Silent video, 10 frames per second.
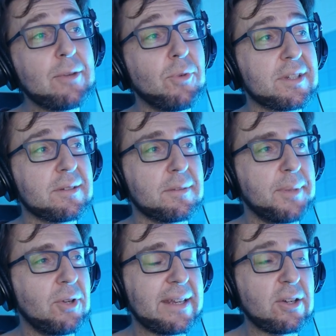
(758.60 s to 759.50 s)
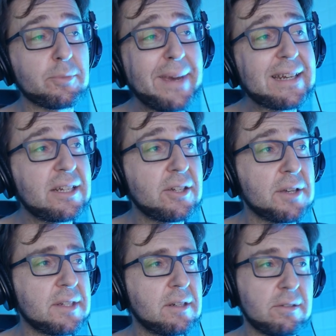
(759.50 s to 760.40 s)
what the Pico 8 automatically
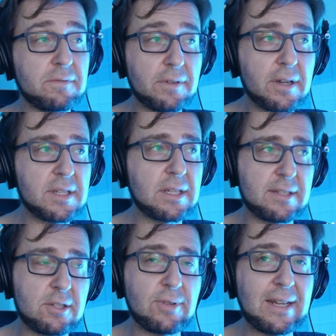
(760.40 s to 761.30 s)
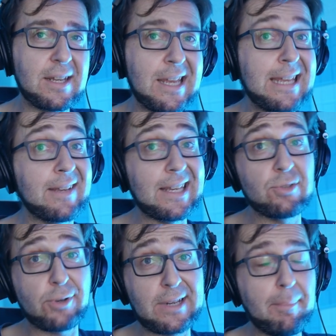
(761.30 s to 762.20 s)
does, it converts the string
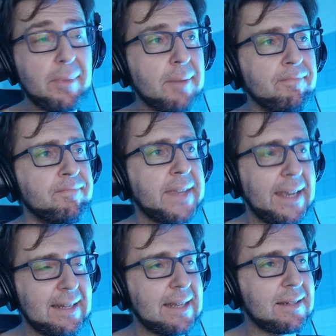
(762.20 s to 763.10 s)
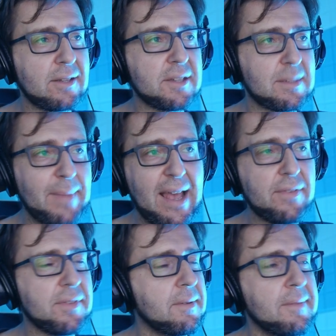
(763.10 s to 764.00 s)
into a number and then does the
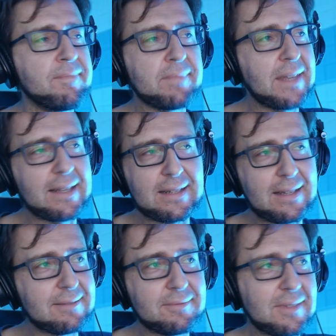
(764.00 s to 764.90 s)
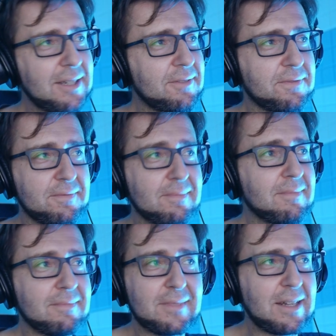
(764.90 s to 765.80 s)
math. And then if
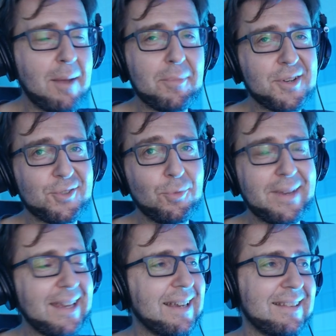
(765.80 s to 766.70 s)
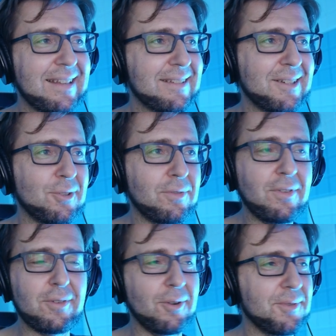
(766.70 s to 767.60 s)
the number is too big, then it
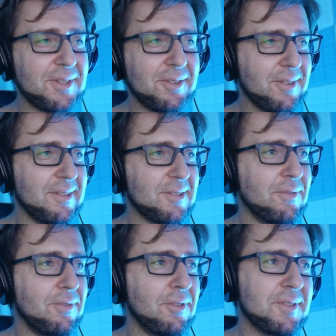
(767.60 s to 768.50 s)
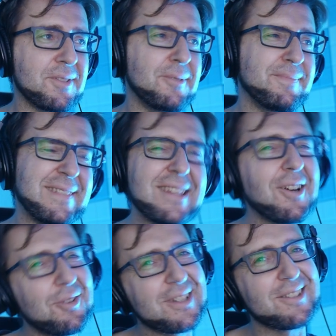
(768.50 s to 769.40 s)
overflows and so forth. So
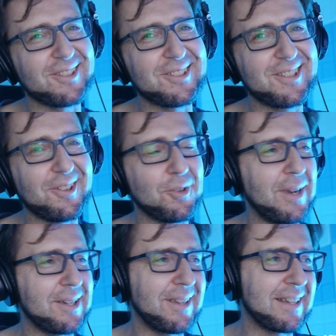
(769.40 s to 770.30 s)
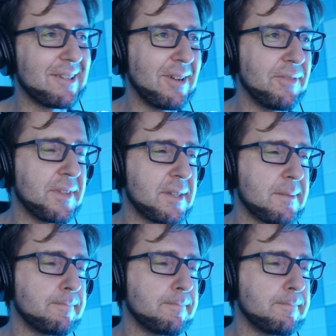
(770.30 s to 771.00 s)
no, it's not, it's not a way to get around this.